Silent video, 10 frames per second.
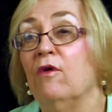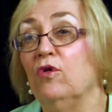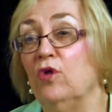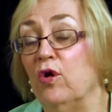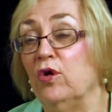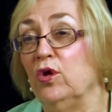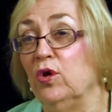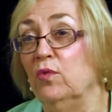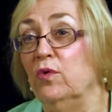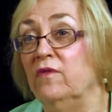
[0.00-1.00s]
you know,
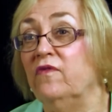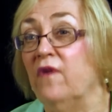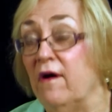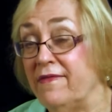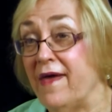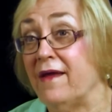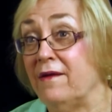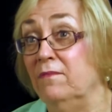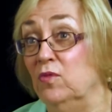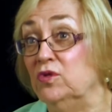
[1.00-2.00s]
you would find that
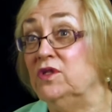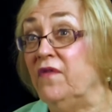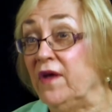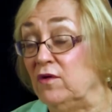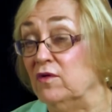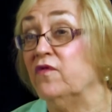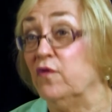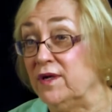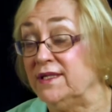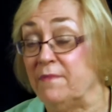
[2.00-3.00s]
more difficult.
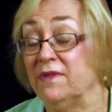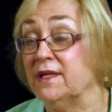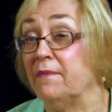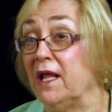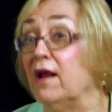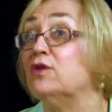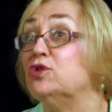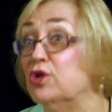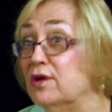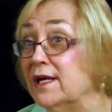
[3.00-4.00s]
For example, something like
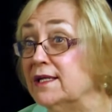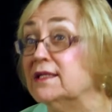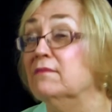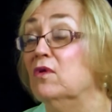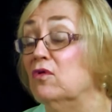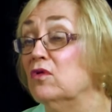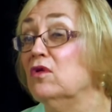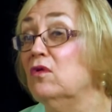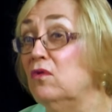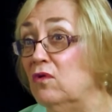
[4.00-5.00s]
journalism or
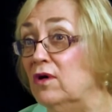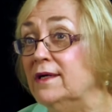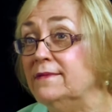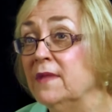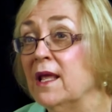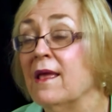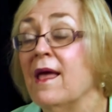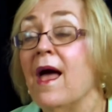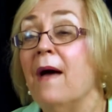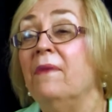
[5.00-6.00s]
law.
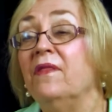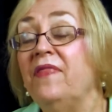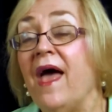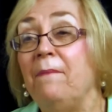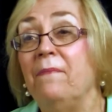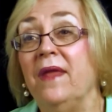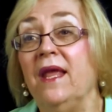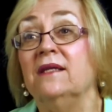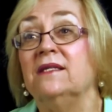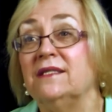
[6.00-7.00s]
But that
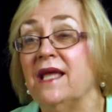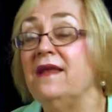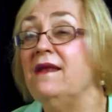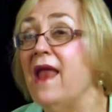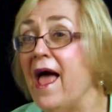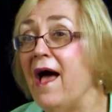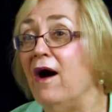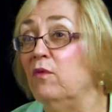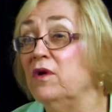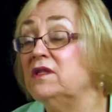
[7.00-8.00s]
being said,
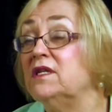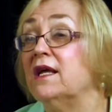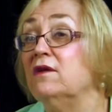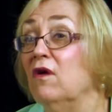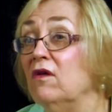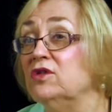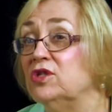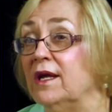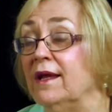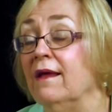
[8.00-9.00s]
now with
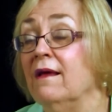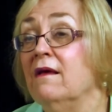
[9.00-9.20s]
technology,